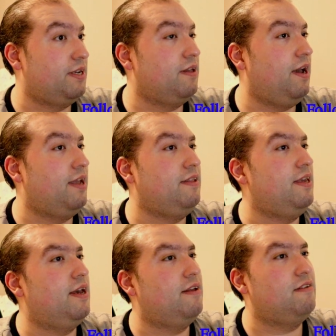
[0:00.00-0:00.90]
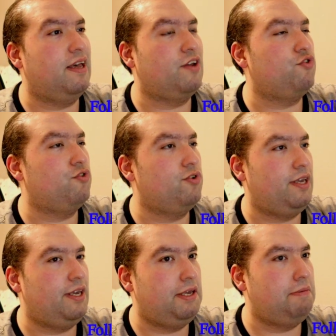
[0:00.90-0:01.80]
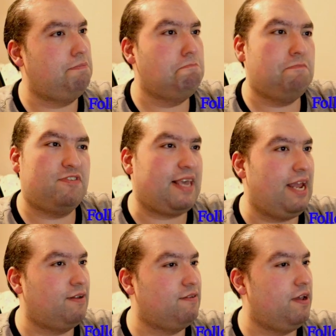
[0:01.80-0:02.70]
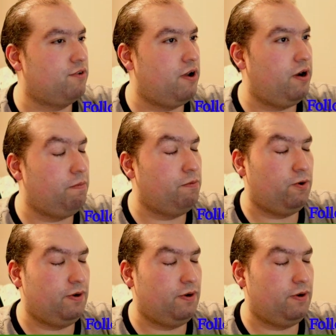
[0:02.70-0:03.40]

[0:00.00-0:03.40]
The idea is actually scanning the entire board.